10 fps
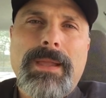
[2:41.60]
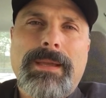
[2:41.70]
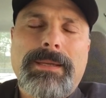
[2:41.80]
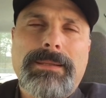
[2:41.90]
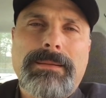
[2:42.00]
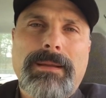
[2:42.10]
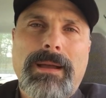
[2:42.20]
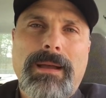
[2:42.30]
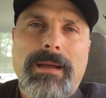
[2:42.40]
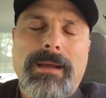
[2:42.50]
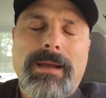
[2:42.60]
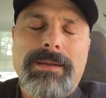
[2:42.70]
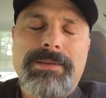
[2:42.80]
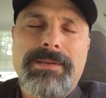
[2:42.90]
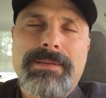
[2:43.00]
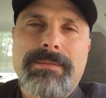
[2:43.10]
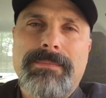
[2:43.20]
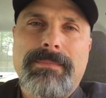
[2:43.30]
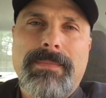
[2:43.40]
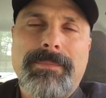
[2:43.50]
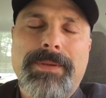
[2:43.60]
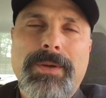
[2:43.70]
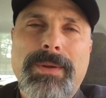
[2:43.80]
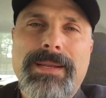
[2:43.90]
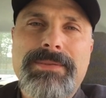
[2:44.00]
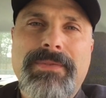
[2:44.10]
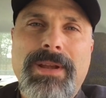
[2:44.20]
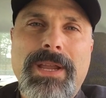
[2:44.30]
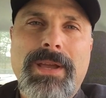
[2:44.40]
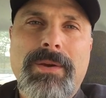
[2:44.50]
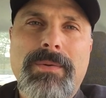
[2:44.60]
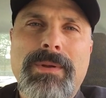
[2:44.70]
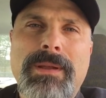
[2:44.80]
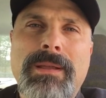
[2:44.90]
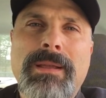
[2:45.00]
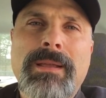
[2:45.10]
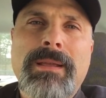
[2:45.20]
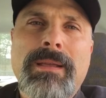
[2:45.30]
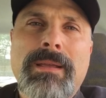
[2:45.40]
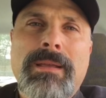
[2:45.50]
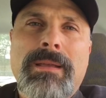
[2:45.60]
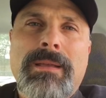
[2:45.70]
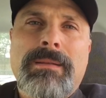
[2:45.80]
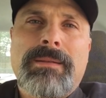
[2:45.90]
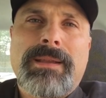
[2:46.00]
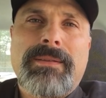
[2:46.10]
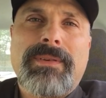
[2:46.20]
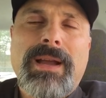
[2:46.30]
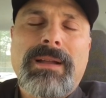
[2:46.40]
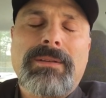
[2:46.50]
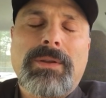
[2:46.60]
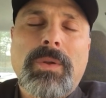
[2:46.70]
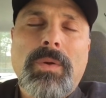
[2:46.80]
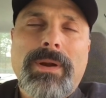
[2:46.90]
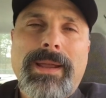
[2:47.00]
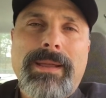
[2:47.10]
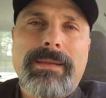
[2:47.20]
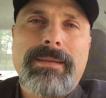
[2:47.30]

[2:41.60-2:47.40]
And uh, I just, I'm doing this video to give God the glory